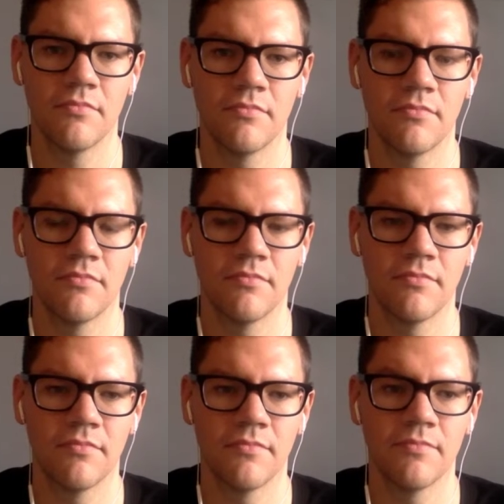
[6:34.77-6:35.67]

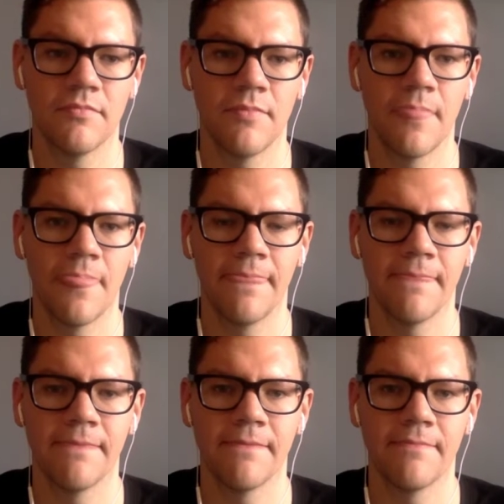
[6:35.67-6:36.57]

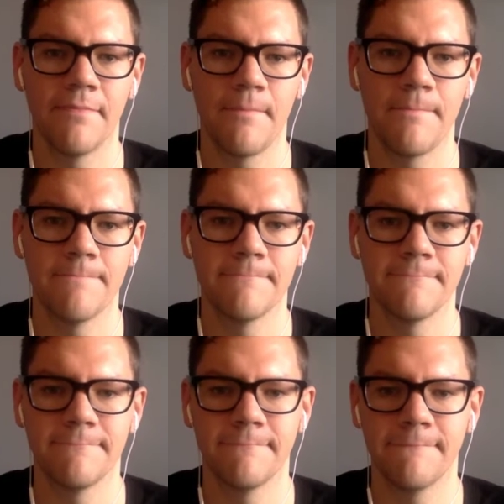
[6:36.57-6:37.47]

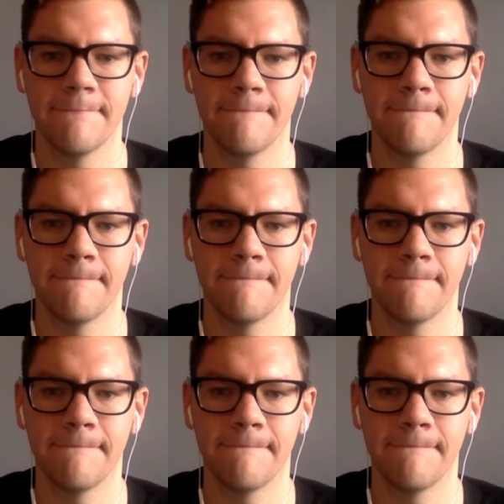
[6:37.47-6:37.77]
(not speaking)